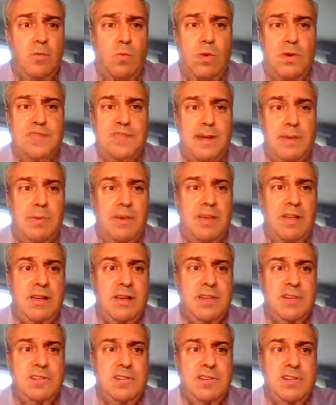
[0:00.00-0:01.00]
What type of
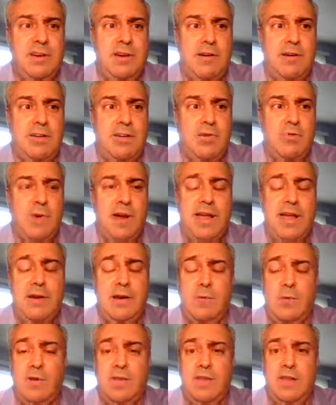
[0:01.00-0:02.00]
industry are you in
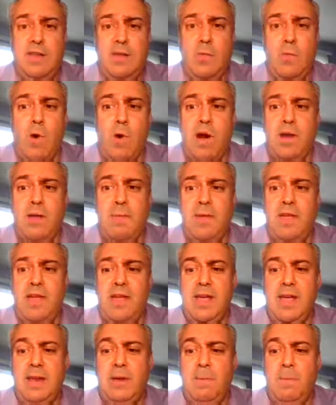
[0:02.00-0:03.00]
or that you want to be
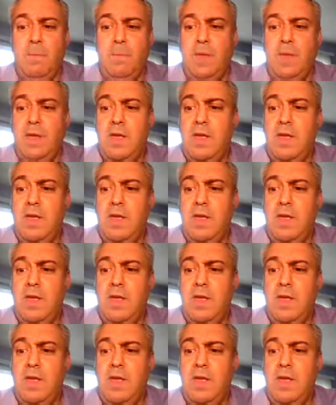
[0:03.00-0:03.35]
in?